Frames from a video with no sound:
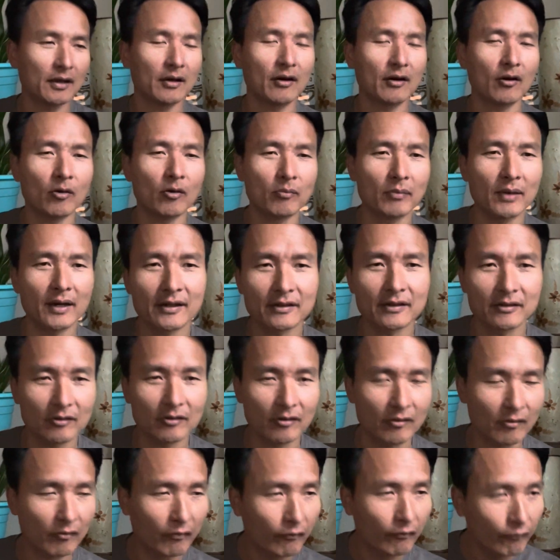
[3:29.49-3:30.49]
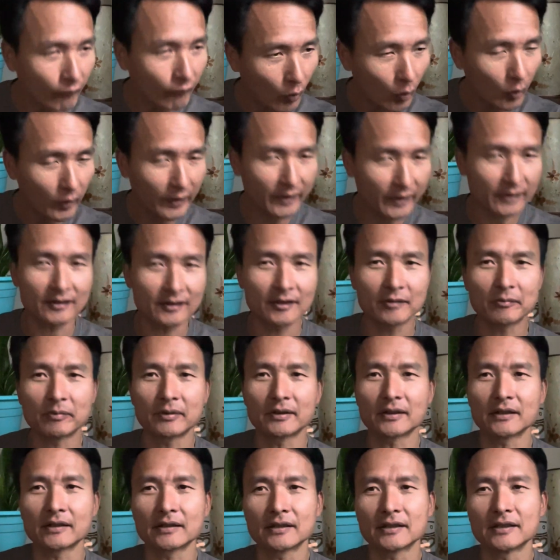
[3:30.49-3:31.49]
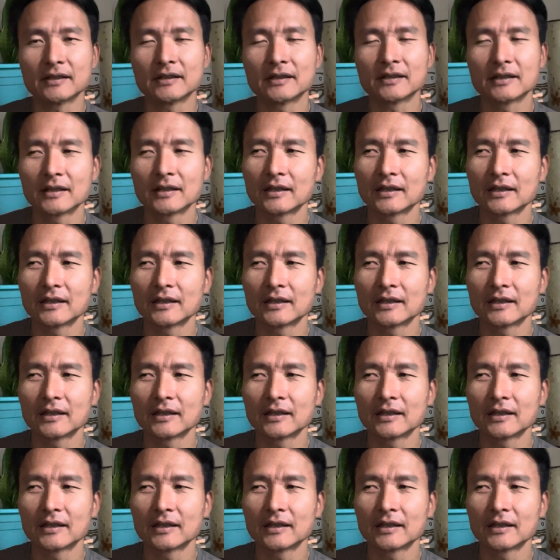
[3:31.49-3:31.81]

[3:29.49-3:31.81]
on my forehand typically.